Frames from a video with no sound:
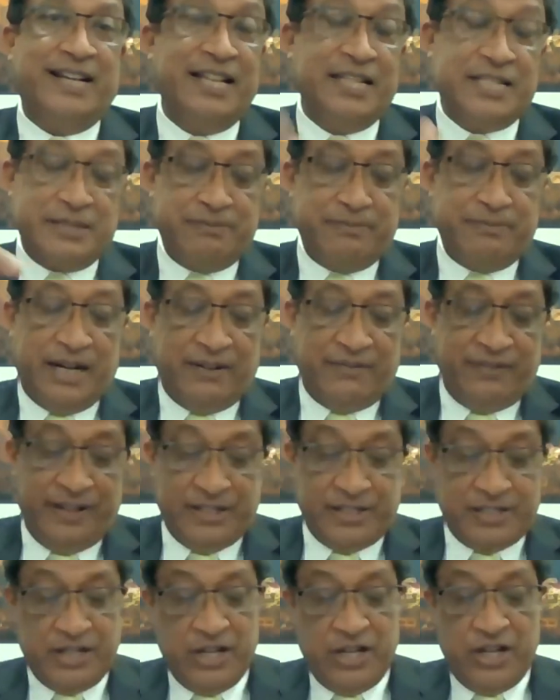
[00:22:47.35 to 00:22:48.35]
And it's a
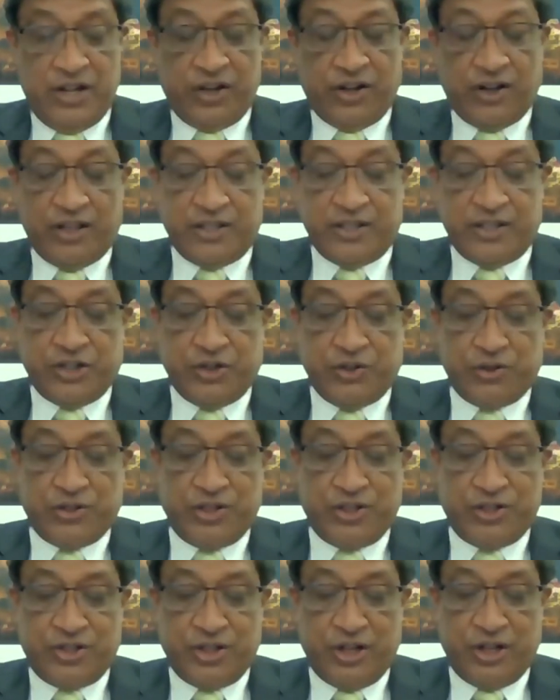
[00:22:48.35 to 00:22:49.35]
marvelous
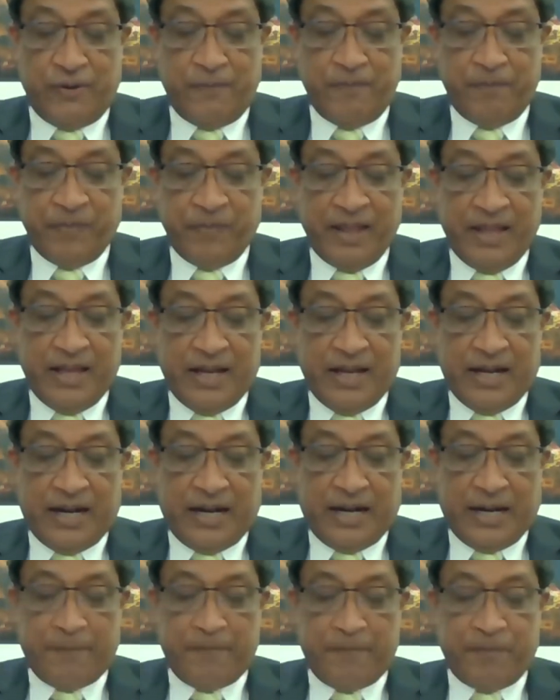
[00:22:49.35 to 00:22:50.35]
Constitution. So
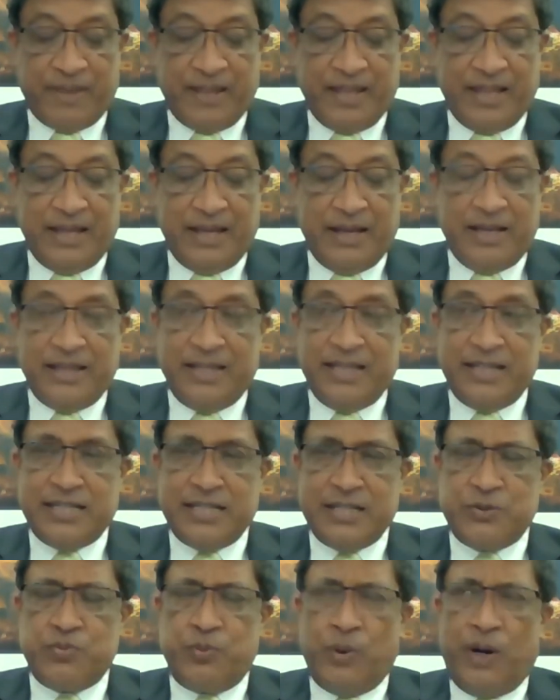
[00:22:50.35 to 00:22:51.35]
um, this
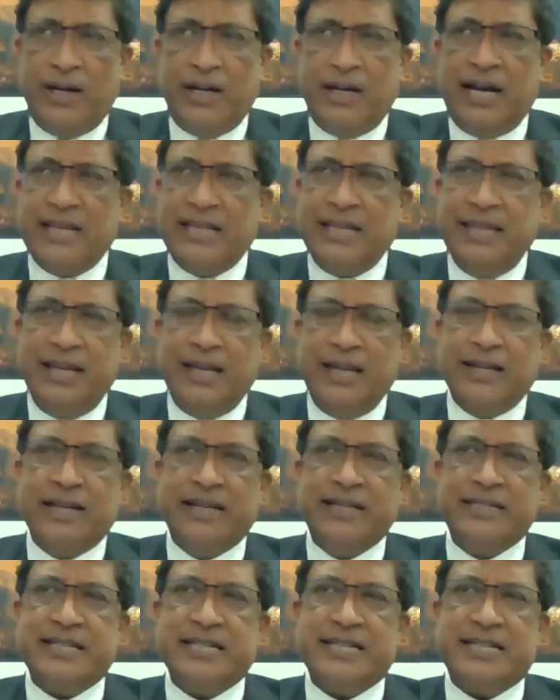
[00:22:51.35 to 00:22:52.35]
is one, I think,
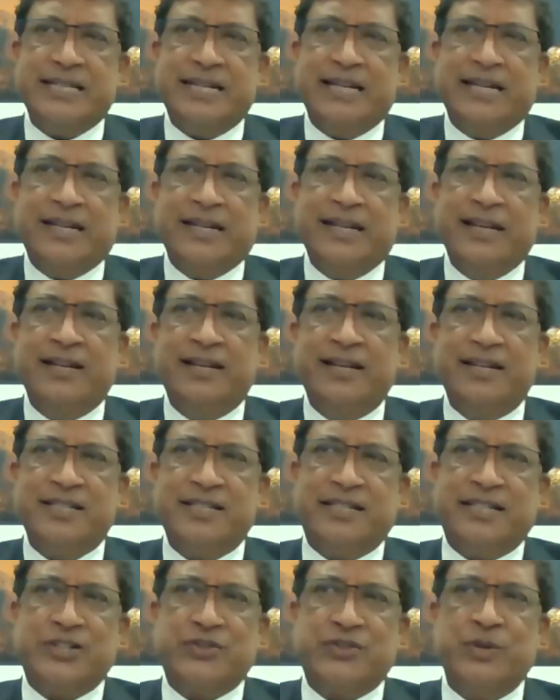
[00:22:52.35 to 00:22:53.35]
as I said, India's
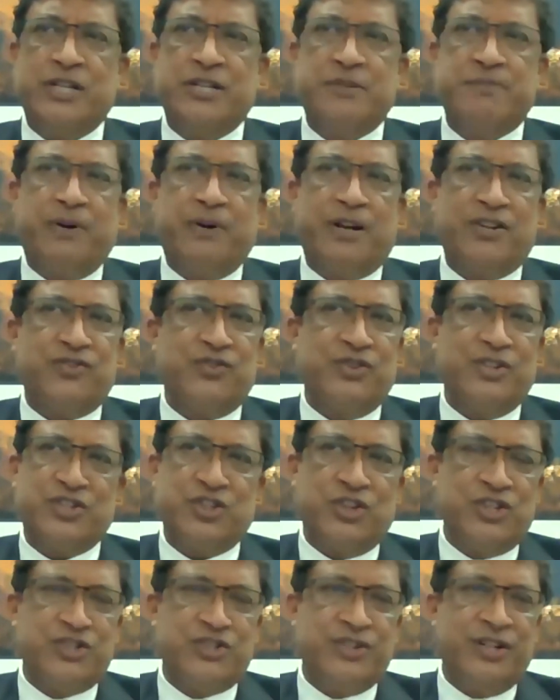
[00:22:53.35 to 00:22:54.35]
in a sweet spot. So it's
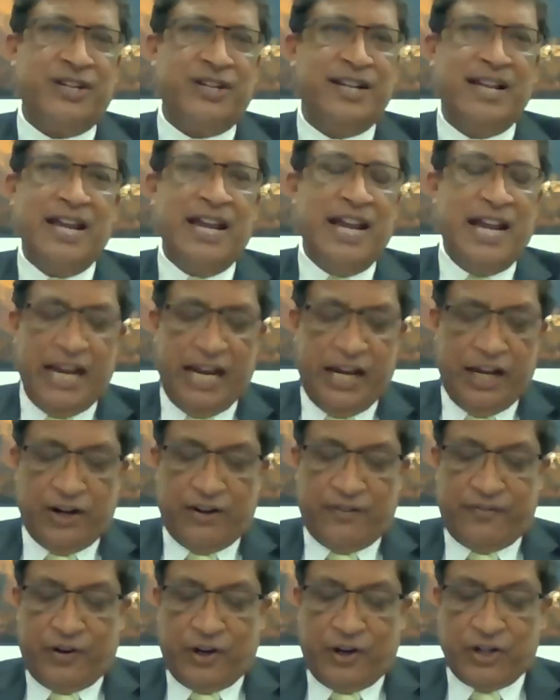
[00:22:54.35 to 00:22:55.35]
also an era
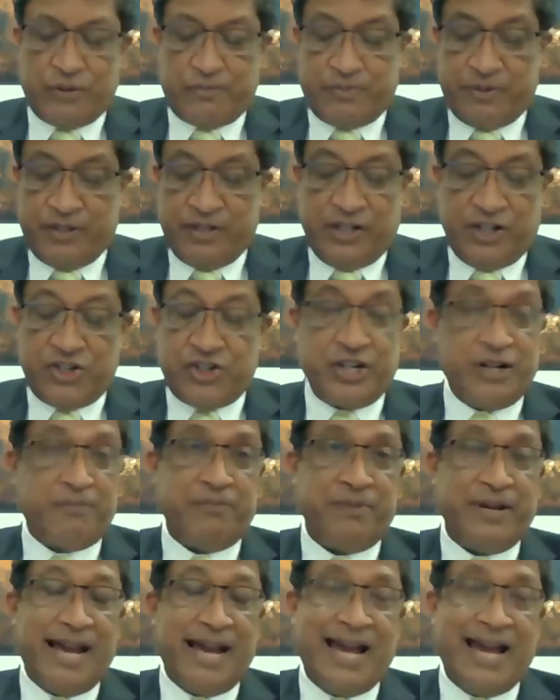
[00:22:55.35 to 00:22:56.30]
of entrepreneurship.